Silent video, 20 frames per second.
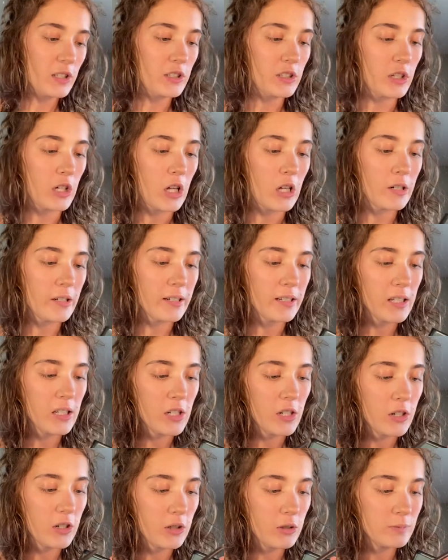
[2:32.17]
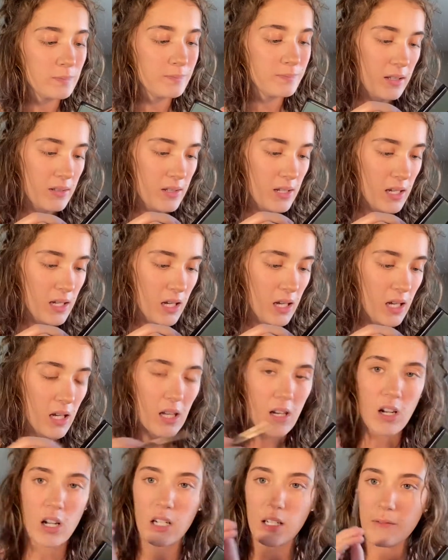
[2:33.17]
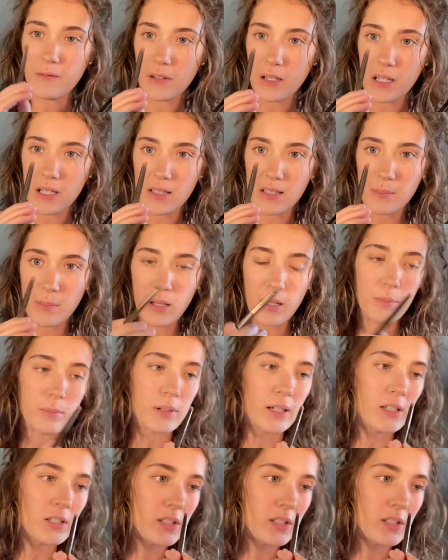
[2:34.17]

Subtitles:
Y'all already know. Taking it on a very small brush,